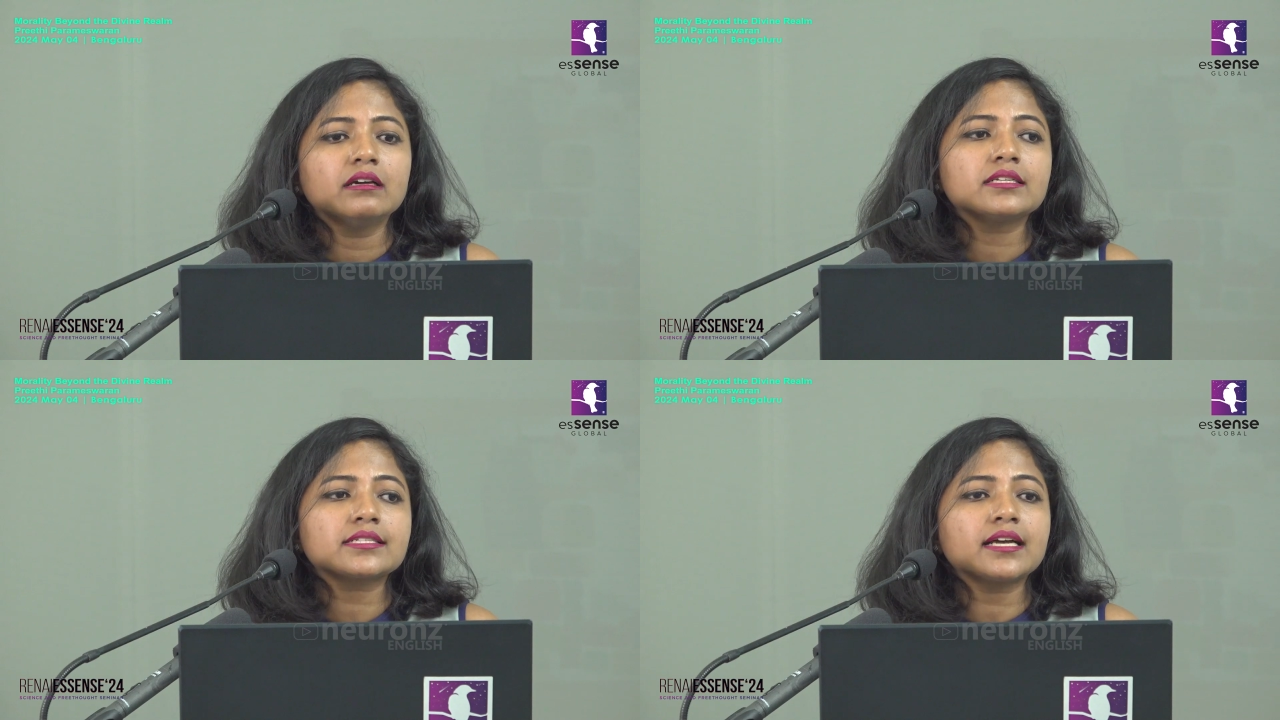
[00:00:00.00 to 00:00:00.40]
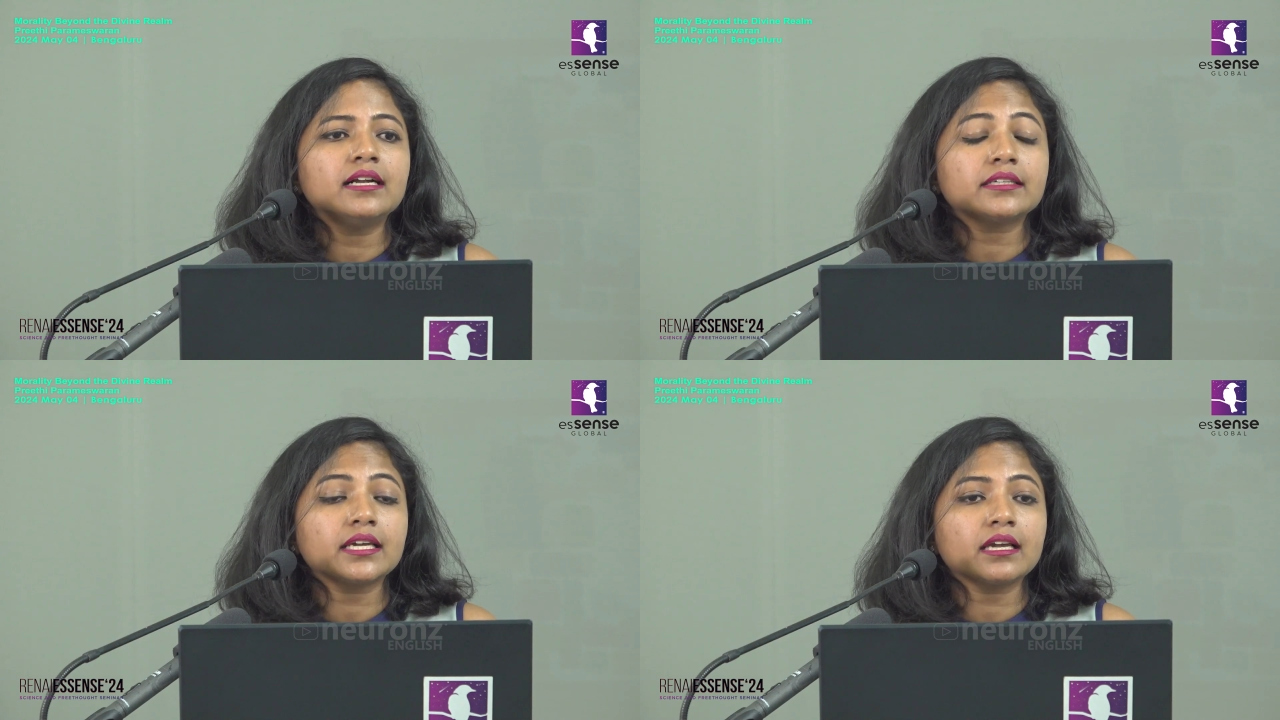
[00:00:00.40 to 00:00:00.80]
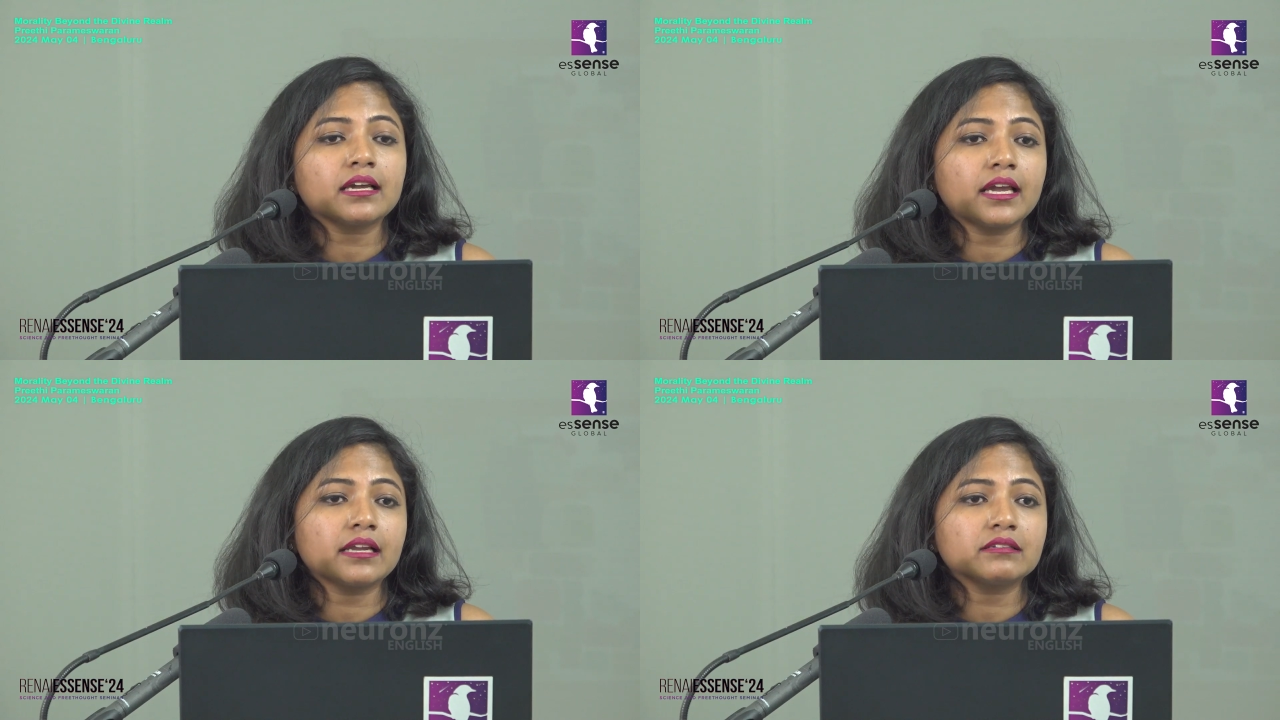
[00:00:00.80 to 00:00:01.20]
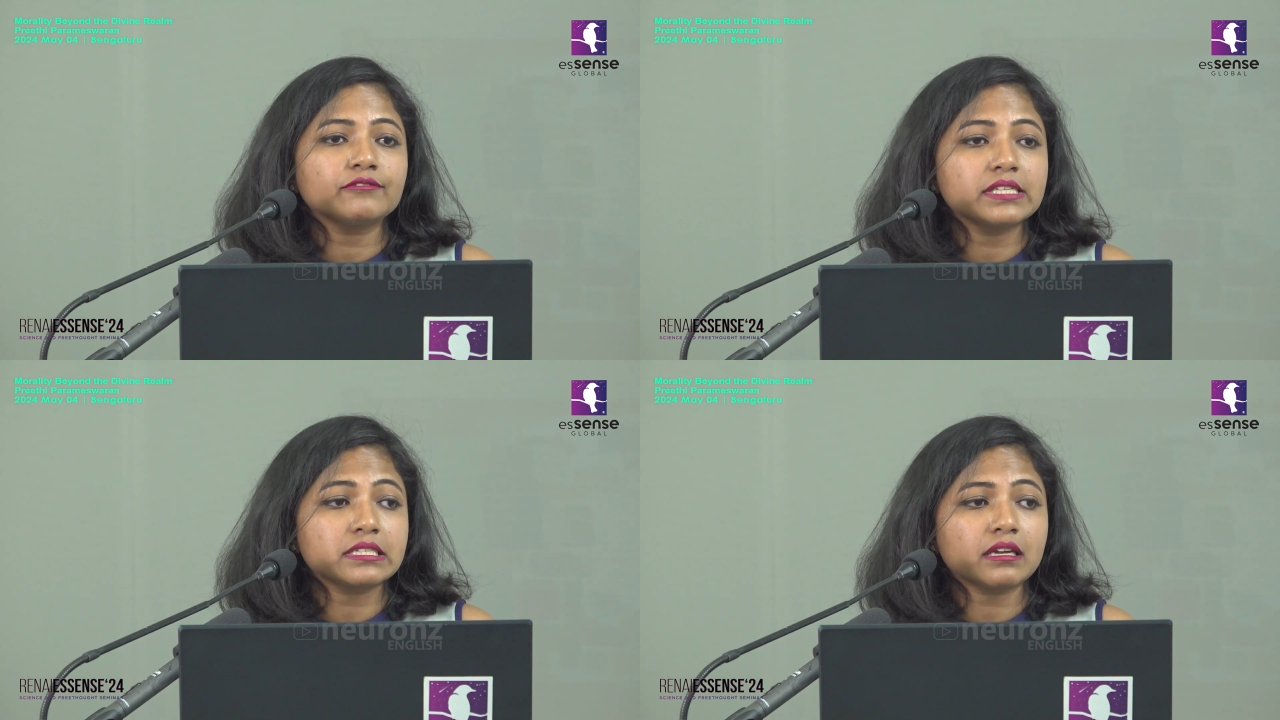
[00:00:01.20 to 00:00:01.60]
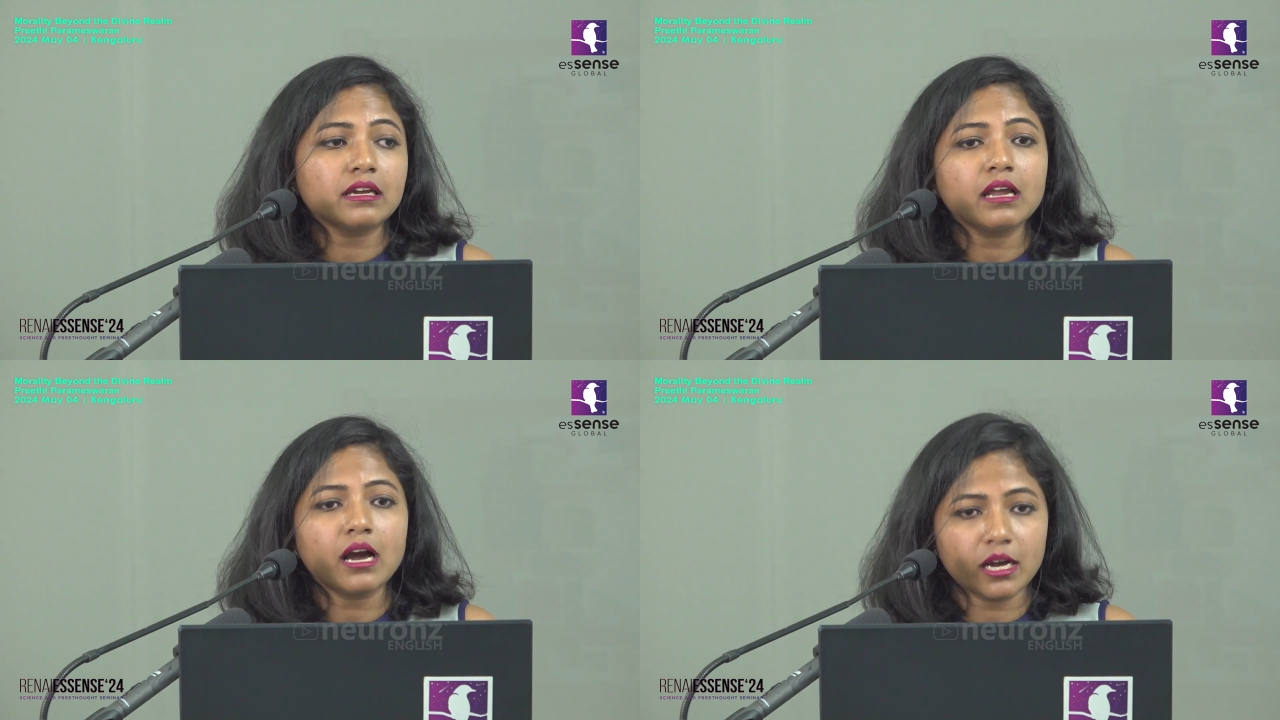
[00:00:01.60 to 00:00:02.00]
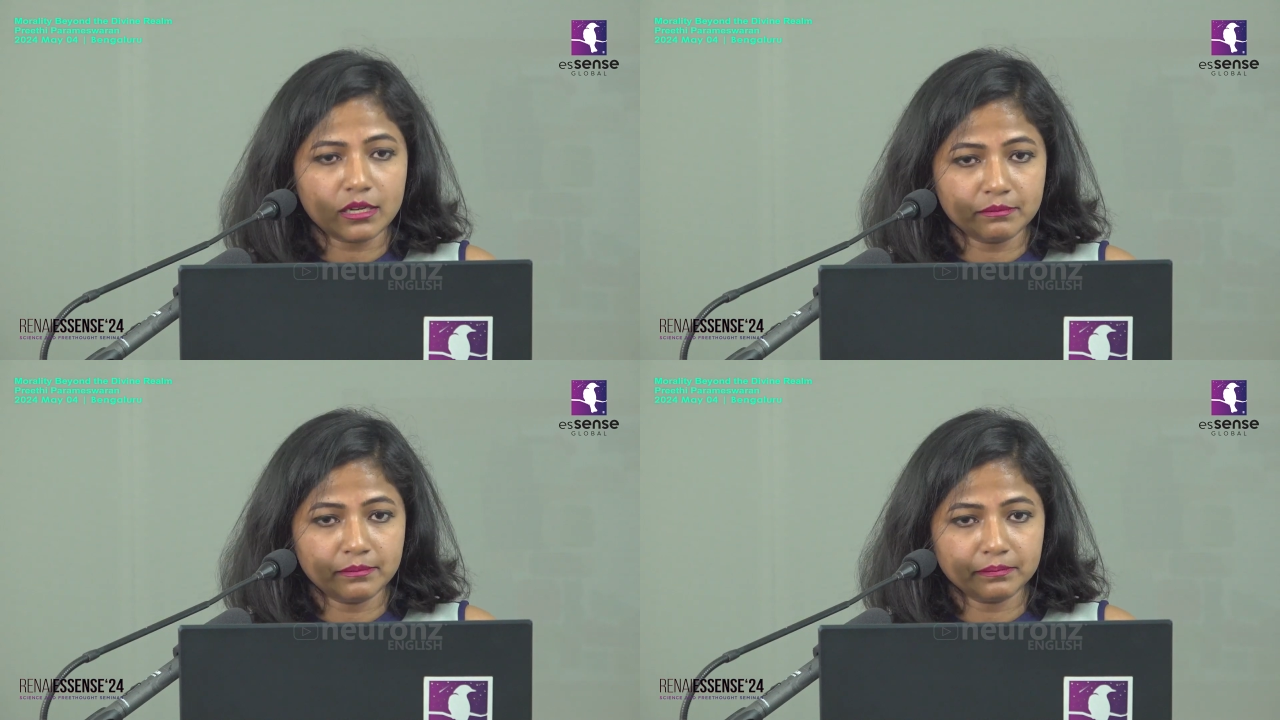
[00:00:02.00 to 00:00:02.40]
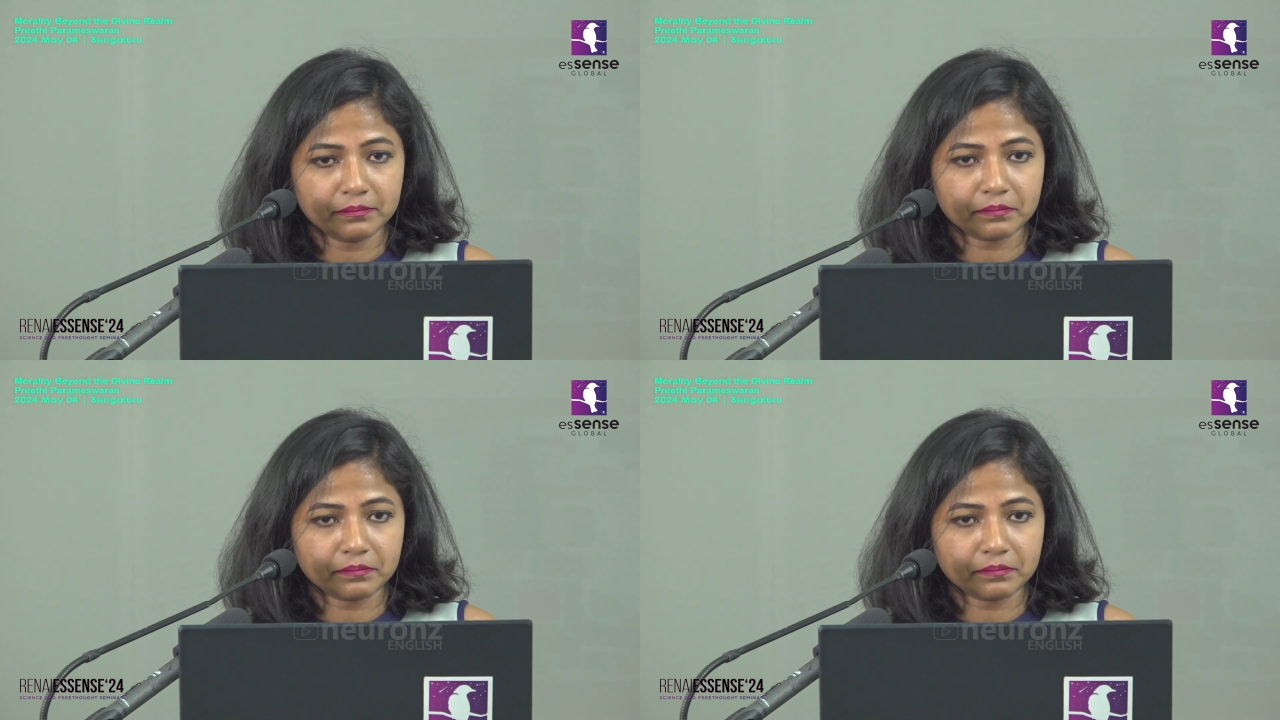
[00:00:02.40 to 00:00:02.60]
resulting in physical harm.